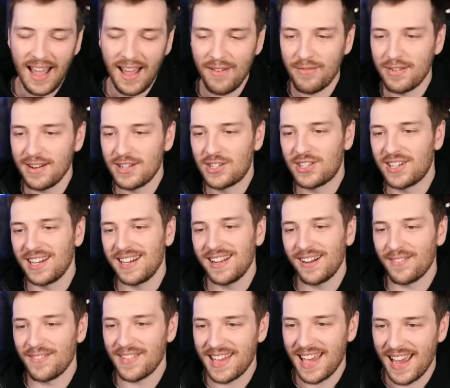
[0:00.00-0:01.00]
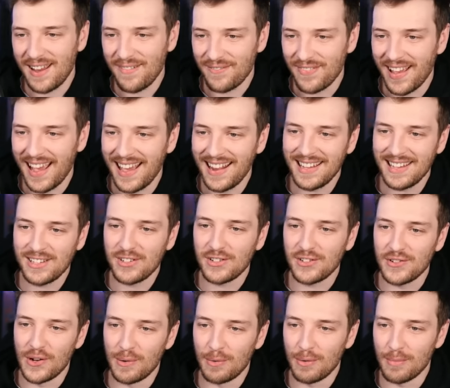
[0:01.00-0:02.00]
Average CDOG VA fan. This is
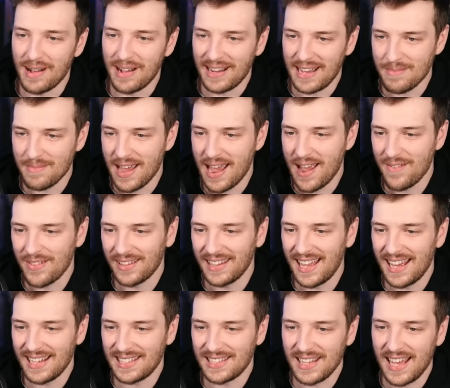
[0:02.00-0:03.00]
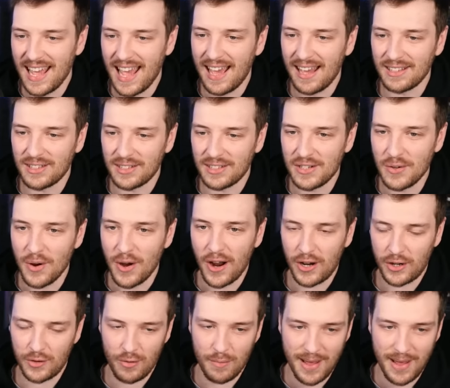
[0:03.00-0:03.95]
just normal monkey behavior. That's that's too harsh for